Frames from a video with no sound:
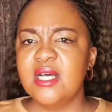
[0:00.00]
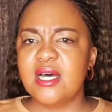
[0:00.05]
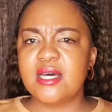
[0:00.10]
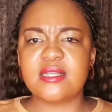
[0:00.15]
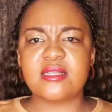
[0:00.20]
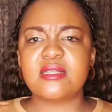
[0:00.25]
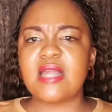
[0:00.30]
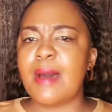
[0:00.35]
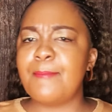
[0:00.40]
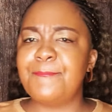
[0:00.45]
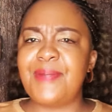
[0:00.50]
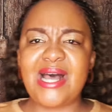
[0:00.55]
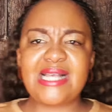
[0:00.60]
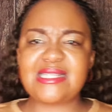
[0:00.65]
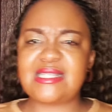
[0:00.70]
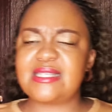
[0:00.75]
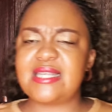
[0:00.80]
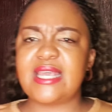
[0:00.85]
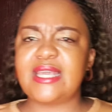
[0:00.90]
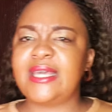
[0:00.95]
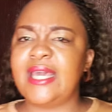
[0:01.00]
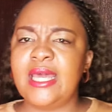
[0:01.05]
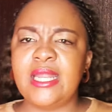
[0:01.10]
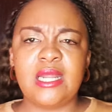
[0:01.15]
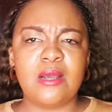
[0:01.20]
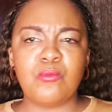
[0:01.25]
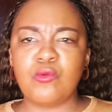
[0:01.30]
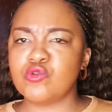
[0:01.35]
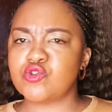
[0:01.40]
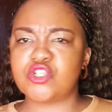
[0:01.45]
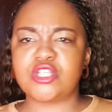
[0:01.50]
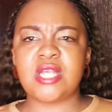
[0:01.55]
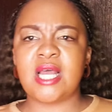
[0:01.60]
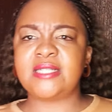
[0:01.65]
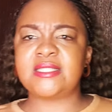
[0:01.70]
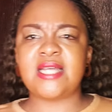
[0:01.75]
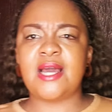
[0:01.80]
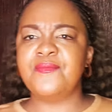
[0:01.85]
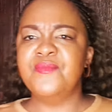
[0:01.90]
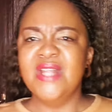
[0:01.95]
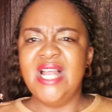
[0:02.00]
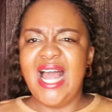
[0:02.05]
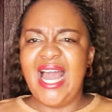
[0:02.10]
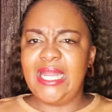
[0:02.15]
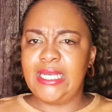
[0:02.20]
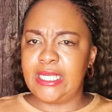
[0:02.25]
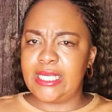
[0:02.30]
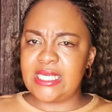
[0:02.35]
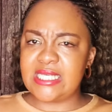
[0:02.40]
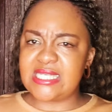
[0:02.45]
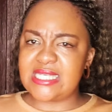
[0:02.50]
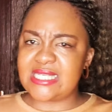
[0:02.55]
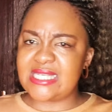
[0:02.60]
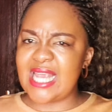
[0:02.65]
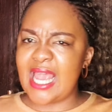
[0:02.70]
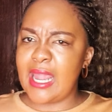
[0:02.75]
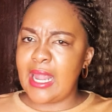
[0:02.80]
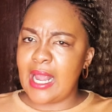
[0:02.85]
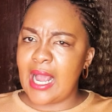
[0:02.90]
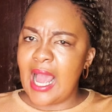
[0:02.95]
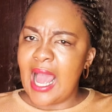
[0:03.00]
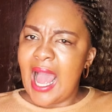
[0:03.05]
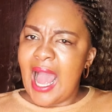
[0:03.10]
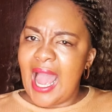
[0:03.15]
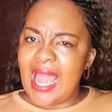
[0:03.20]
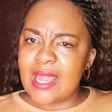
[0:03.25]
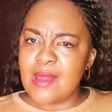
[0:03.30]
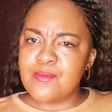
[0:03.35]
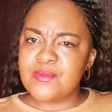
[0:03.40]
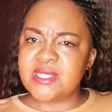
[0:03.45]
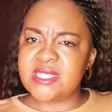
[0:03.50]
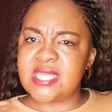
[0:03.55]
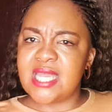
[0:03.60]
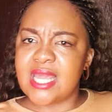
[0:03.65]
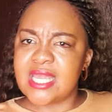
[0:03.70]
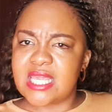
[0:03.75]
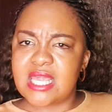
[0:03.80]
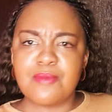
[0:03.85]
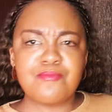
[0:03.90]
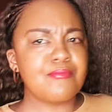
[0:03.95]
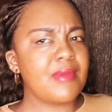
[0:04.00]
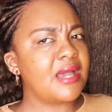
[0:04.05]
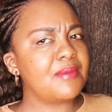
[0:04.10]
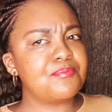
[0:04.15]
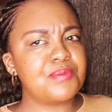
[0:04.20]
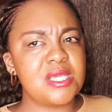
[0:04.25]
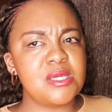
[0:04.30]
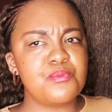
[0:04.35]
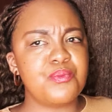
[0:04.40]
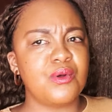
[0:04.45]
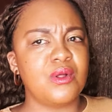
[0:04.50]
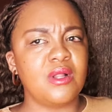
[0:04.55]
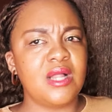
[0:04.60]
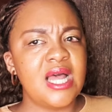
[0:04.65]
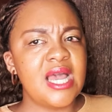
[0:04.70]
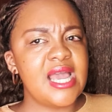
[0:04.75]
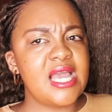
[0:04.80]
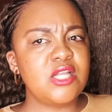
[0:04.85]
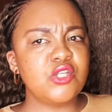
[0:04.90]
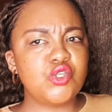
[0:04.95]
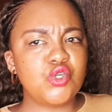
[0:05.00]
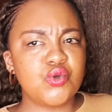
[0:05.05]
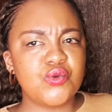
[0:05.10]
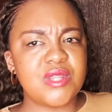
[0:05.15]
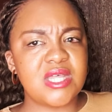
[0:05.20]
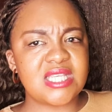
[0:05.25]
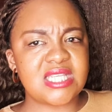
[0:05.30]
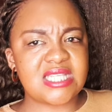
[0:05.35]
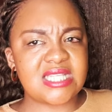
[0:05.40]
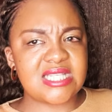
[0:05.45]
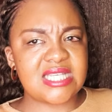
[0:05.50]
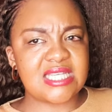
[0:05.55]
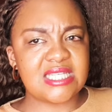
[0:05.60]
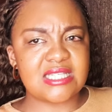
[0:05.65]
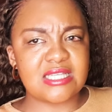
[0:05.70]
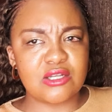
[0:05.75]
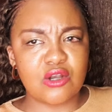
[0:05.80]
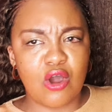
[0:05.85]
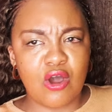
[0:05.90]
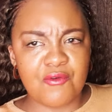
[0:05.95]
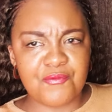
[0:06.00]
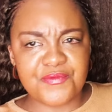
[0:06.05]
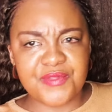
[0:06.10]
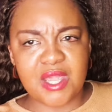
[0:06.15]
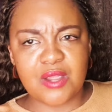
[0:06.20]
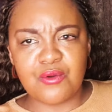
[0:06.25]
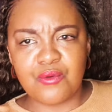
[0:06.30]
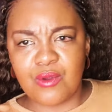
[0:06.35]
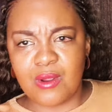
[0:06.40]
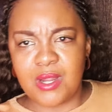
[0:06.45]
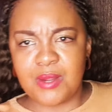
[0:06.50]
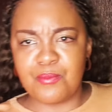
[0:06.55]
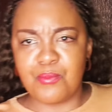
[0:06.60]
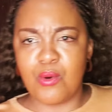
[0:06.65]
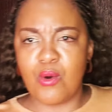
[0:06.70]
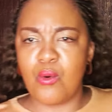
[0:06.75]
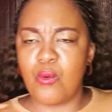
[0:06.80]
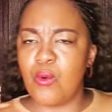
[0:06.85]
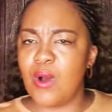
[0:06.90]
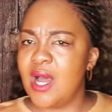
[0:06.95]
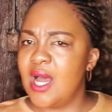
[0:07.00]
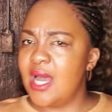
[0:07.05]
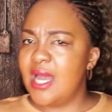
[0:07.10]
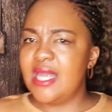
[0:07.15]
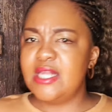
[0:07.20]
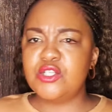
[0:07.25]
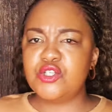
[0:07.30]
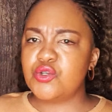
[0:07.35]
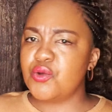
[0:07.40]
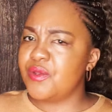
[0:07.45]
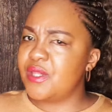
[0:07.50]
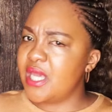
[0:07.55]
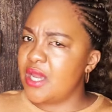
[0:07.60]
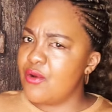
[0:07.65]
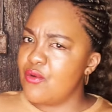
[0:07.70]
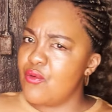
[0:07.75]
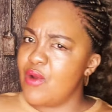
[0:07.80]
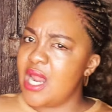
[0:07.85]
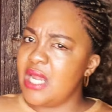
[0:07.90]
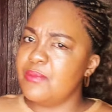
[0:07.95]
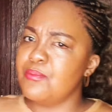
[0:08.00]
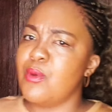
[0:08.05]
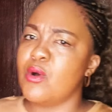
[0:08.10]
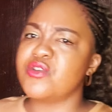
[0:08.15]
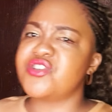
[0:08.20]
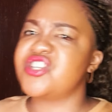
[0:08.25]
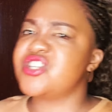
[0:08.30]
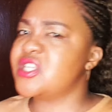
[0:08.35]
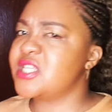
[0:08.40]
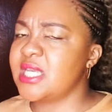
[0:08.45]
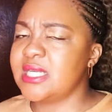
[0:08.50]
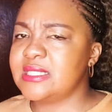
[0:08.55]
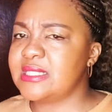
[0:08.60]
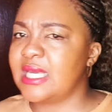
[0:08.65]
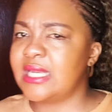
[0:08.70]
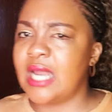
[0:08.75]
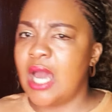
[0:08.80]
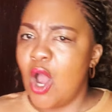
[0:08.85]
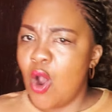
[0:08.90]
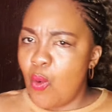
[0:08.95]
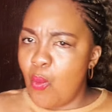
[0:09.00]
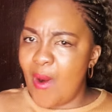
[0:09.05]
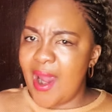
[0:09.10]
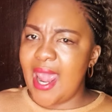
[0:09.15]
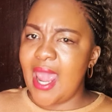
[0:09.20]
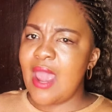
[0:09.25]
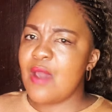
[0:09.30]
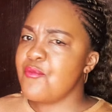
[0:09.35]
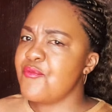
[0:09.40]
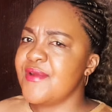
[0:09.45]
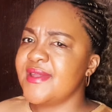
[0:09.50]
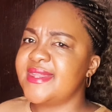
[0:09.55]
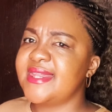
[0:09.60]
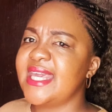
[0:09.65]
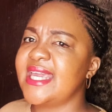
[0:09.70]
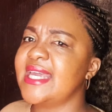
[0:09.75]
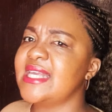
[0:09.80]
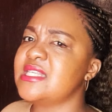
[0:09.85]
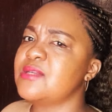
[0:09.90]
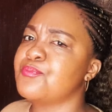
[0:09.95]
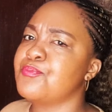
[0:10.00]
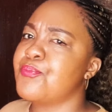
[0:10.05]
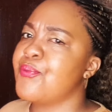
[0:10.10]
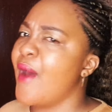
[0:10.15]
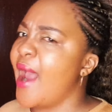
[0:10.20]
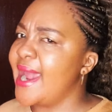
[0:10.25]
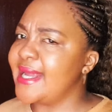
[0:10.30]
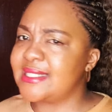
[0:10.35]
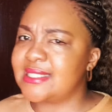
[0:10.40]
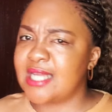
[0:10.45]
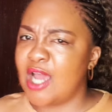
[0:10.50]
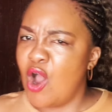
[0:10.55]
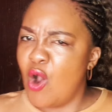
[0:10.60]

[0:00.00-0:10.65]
Rabasekerebosata. And he's saying, I am taking my people into the season of their rainbow. Into their rainbow season where everything is bright.